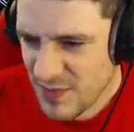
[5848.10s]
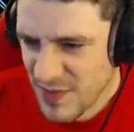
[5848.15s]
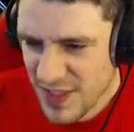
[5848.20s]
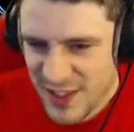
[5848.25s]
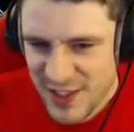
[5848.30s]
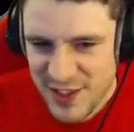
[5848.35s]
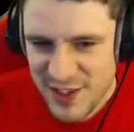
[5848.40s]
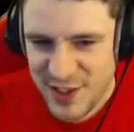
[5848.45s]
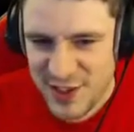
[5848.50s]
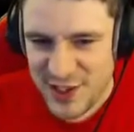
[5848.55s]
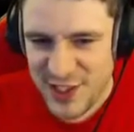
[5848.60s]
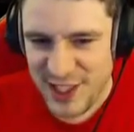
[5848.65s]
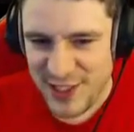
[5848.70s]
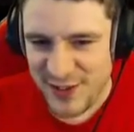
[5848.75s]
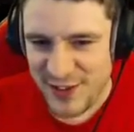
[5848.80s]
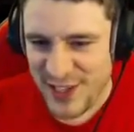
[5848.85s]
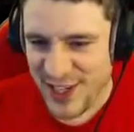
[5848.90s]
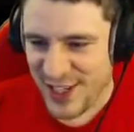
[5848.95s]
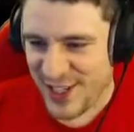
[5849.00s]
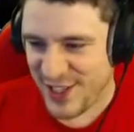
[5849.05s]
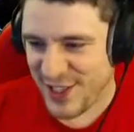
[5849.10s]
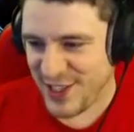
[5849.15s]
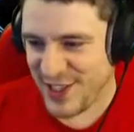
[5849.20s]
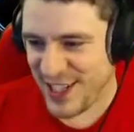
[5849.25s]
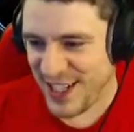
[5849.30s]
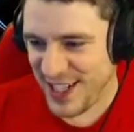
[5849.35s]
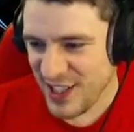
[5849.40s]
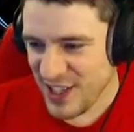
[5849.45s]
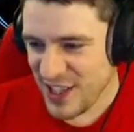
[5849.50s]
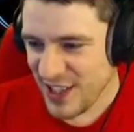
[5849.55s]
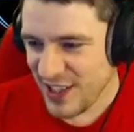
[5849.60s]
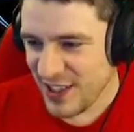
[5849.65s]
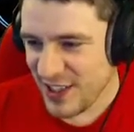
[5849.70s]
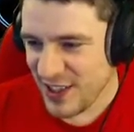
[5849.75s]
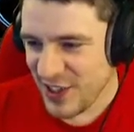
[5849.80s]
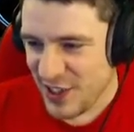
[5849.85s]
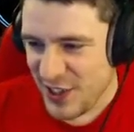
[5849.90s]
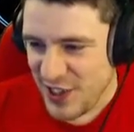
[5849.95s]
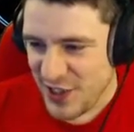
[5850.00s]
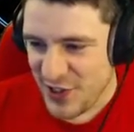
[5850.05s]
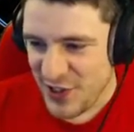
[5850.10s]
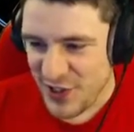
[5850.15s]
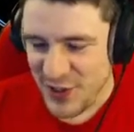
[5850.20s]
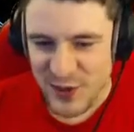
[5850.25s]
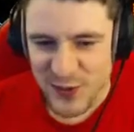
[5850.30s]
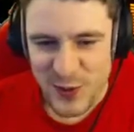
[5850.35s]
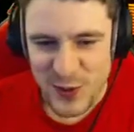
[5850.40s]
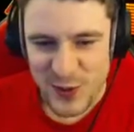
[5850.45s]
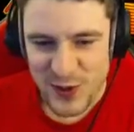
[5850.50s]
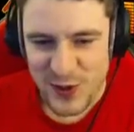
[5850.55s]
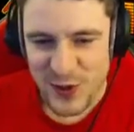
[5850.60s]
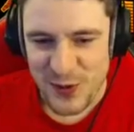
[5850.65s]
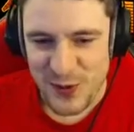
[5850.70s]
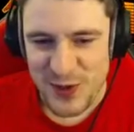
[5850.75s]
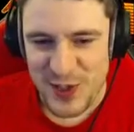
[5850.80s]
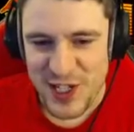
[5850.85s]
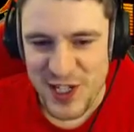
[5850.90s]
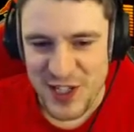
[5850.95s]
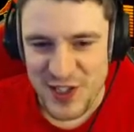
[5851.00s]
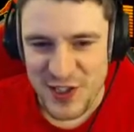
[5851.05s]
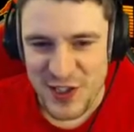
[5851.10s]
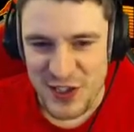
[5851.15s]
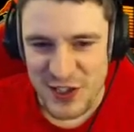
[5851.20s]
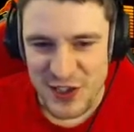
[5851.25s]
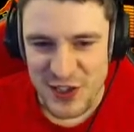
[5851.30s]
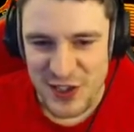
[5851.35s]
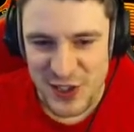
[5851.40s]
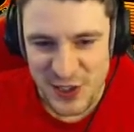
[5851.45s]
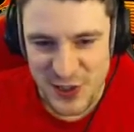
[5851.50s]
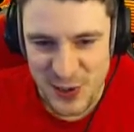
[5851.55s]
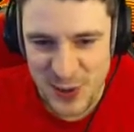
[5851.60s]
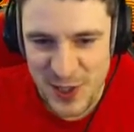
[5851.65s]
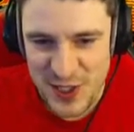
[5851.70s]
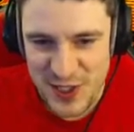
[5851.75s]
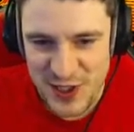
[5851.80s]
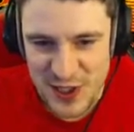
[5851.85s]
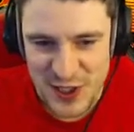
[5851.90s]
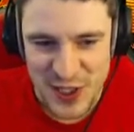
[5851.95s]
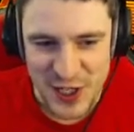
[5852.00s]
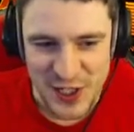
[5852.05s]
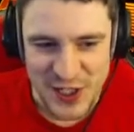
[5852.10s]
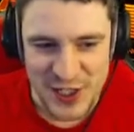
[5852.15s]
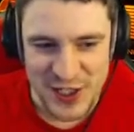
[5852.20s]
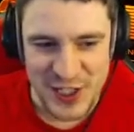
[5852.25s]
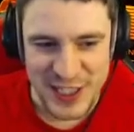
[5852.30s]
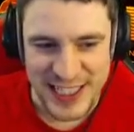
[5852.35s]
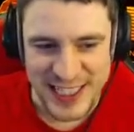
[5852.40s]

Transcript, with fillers: Steve and Ash are saying, Elite servers go sentient in 2019.